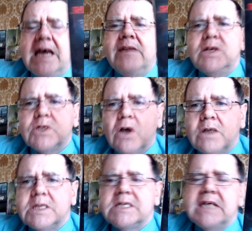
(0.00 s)
They
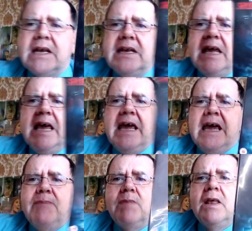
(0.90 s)
started selling
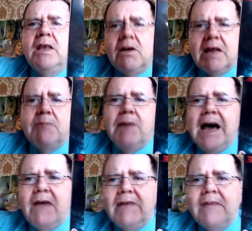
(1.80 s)
you know, like
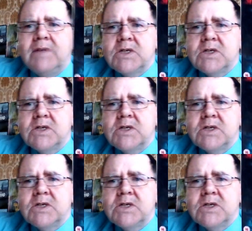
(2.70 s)
Poundland,